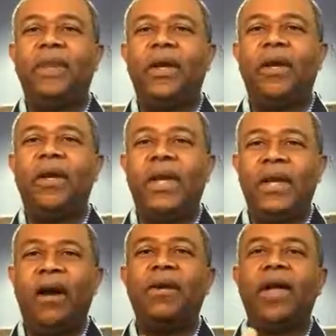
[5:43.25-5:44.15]
uh, in
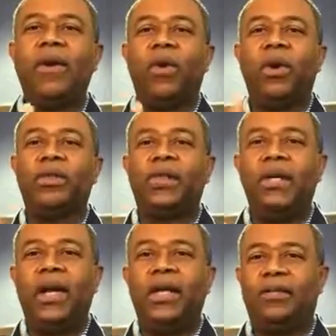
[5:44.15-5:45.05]
our networks
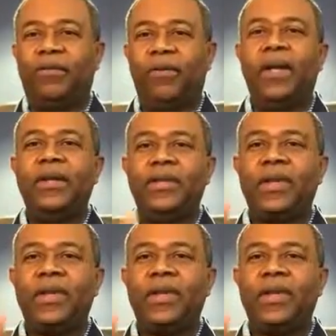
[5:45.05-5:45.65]
as friends,